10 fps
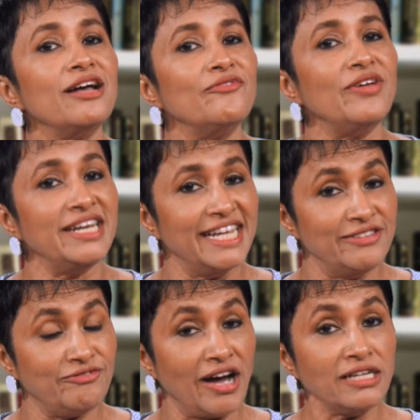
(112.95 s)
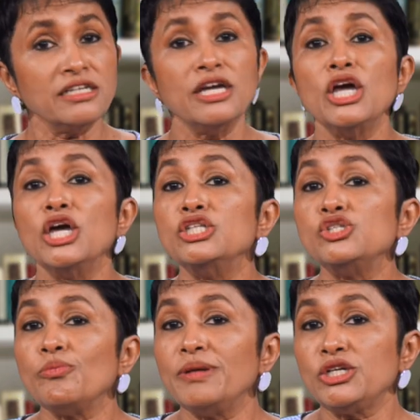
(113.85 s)
when in fact it
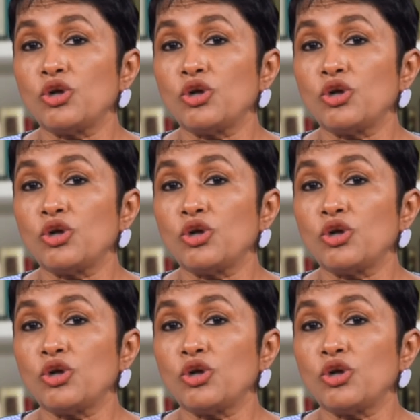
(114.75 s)
should be